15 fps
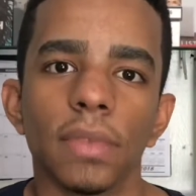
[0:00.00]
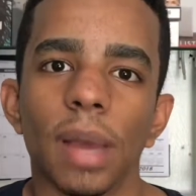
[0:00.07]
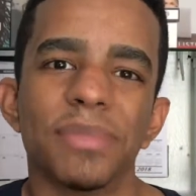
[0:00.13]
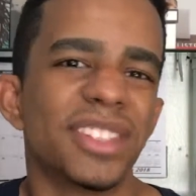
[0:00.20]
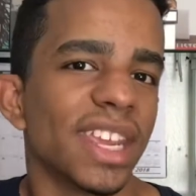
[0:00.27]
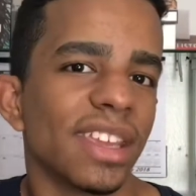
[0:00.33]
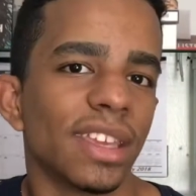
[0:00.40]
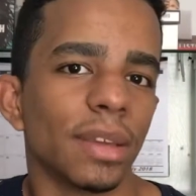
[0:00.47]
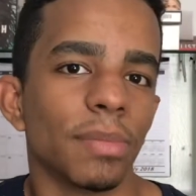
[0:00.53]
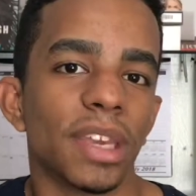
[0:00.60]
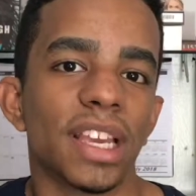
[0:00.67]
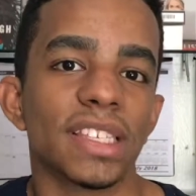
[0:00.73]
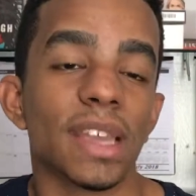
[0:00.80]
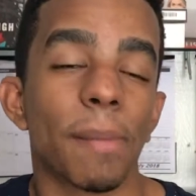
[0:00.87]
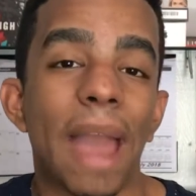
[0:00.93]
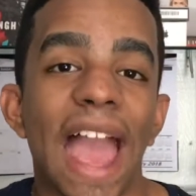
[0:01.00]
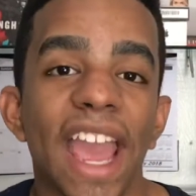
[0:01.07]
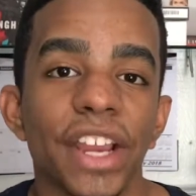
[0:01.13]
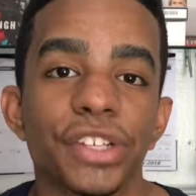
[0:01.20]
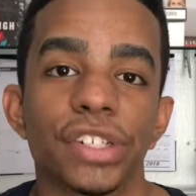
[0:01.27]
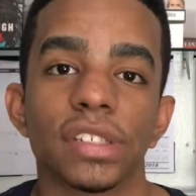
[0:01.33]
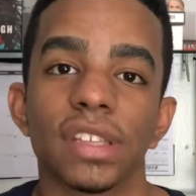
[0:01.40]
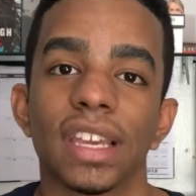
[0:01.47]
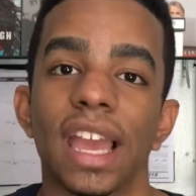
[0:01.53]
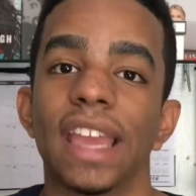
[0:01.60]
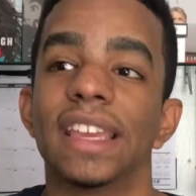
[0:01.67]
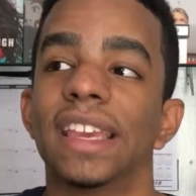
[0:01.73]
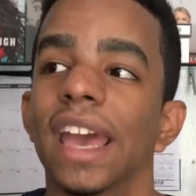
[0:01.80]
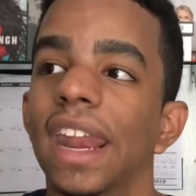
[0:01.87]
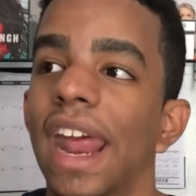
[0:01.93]
I'm shaking because I'm anxious. I
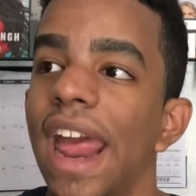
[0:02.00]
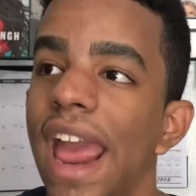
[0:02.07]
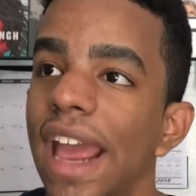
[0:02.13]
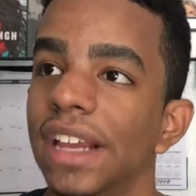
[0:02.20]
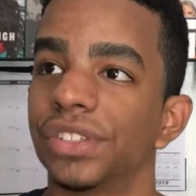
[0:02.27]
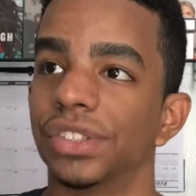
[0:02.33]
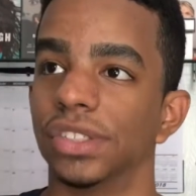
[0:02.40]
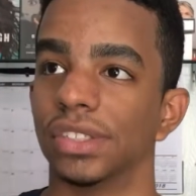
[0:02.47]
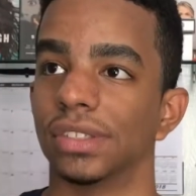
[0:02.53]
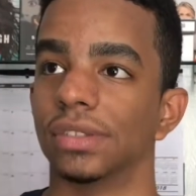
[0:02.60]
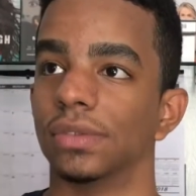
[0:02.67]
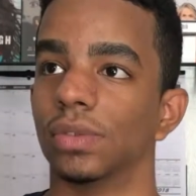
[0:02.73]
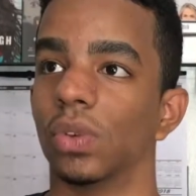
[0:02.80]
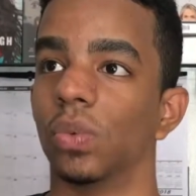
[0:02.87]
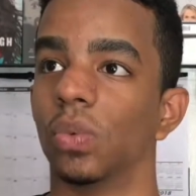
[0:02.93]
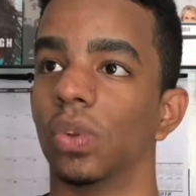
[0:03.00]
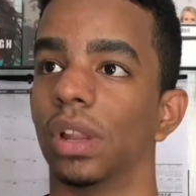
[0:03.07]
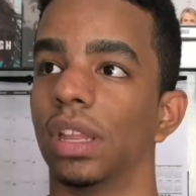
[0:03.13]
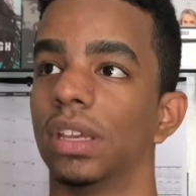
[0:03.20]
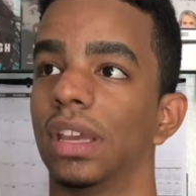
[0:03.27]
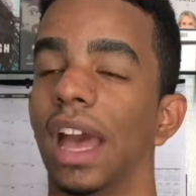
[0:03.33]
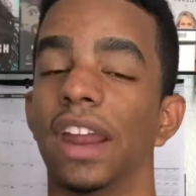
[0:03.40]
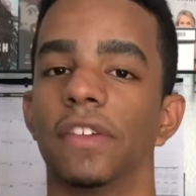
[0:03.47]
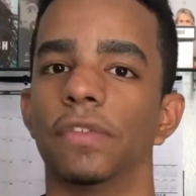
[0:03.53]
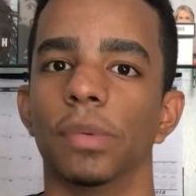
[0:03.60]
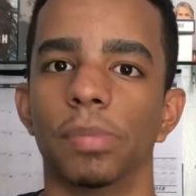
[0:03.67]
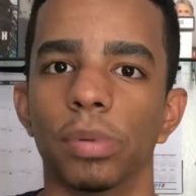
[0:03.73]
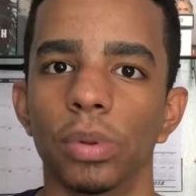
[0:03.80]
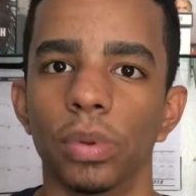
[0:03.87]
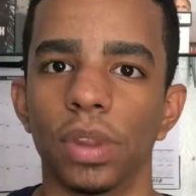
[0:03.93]
get anxious out of the
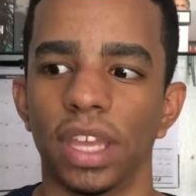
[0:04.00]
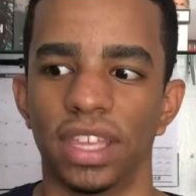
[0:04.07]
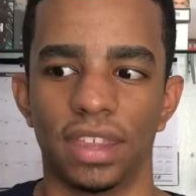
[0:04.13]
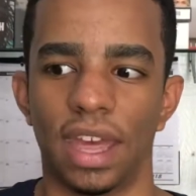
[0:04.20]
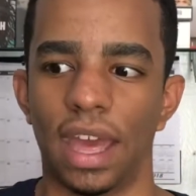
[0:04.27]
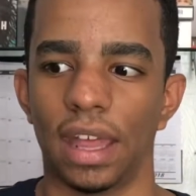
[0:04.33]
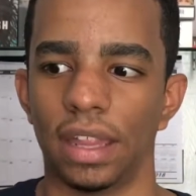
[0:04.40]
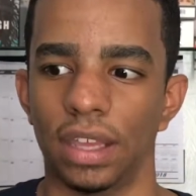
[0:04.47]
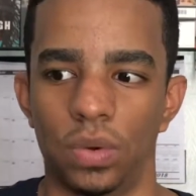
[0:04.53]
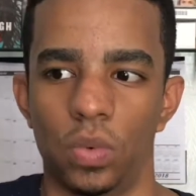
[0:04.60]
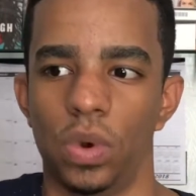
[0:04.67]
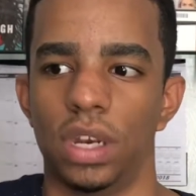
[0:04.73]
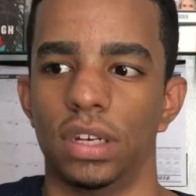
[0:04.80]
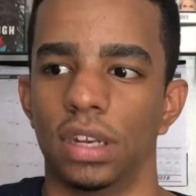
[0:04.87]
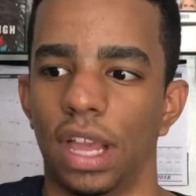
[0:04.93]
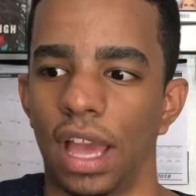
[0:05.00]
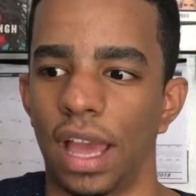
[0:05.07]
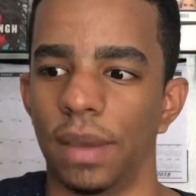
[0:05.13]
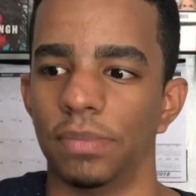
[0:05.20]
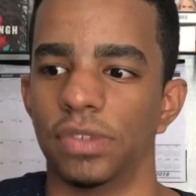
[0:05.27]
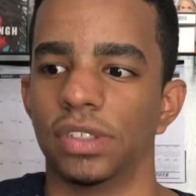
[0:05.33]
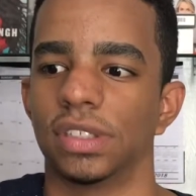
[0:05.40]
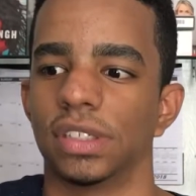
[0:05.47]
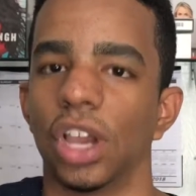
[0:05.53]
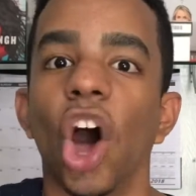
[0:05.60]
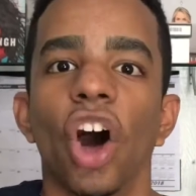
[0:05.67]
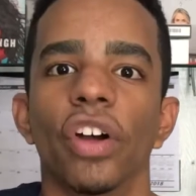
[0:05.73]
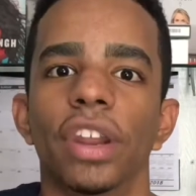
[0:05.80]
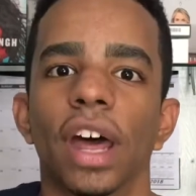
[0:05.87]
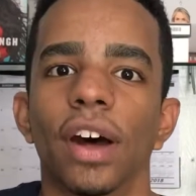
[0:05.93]
blue like that. When I'm just
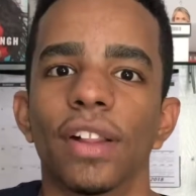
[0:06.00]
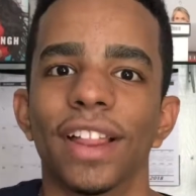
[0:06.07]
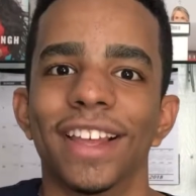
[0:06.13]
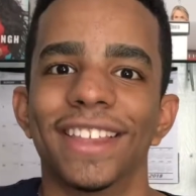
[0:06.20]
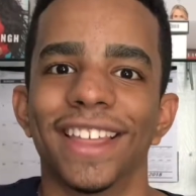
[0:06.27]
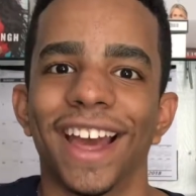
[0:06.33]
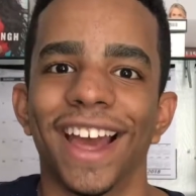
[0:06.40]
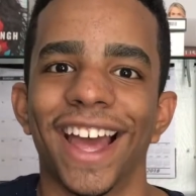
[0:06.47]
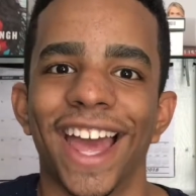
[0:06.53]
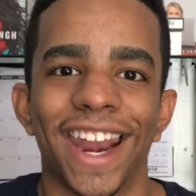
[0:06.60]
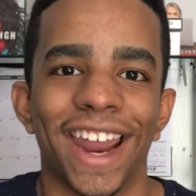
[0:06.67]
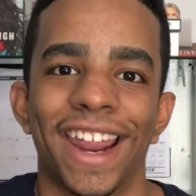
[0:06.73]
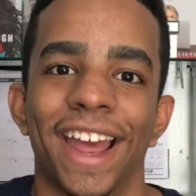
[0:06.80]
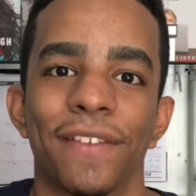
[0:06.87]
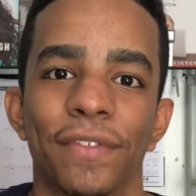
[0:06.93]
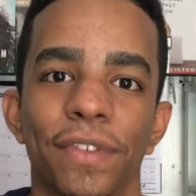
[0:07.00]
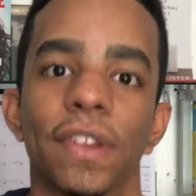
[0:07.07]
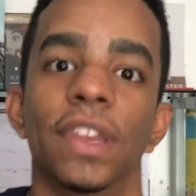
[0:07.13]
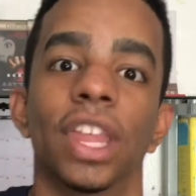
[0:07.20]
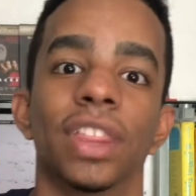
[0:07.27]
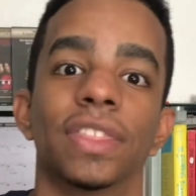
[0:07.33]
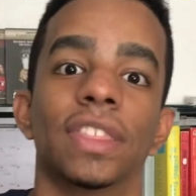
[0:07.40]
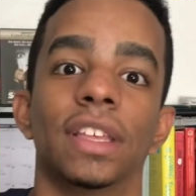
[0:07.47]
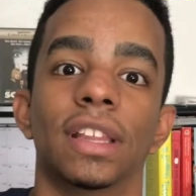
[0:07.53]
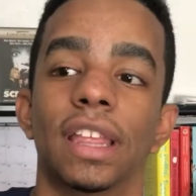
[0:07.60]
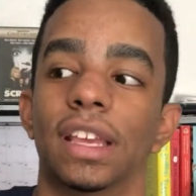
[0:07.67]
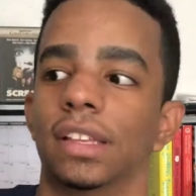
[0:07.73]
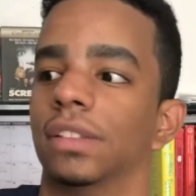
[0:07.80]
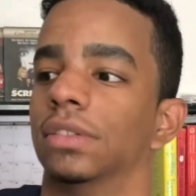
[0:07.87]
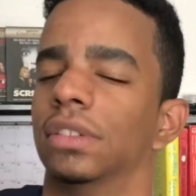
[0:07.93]
called out like that and I have nothing
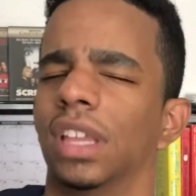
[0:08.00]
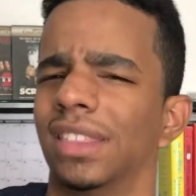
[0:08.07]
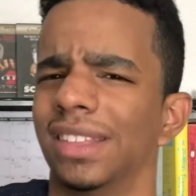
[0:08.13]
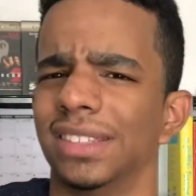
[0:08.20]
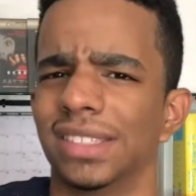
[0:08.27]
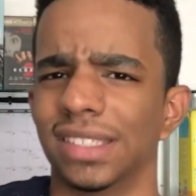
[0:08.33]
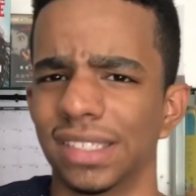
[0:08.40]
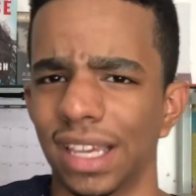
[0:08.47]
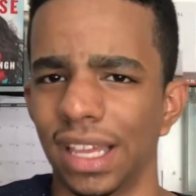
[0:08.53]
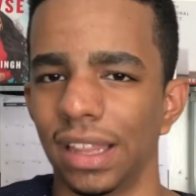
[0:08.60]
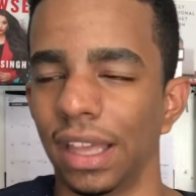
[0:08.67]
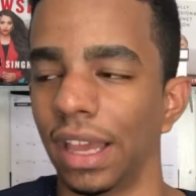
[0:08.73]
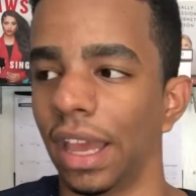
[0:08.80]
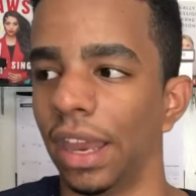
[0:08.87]
to say.